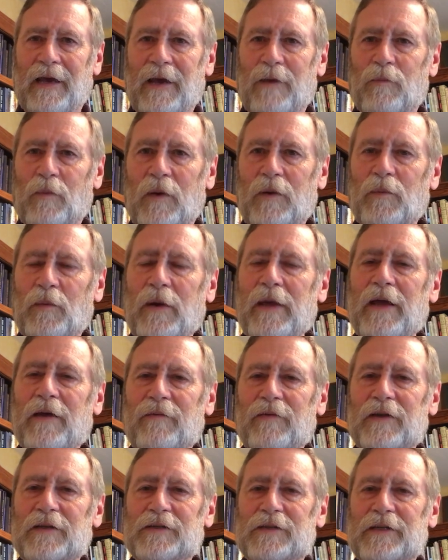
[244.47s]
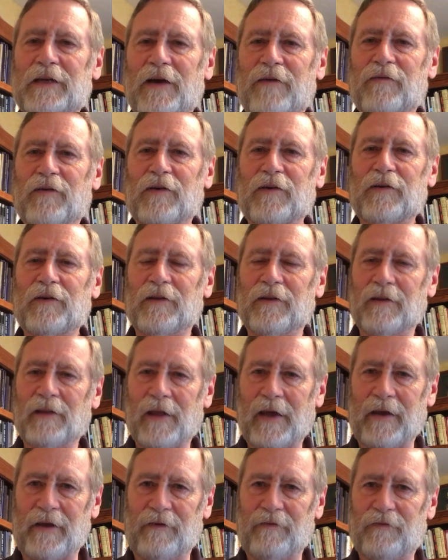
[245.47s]
And when we have discovered
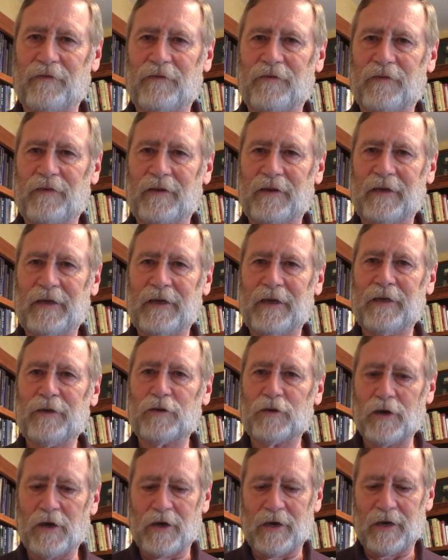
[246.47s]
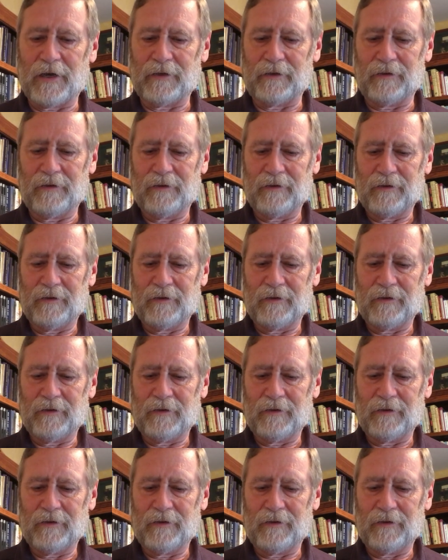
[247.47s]
life in God,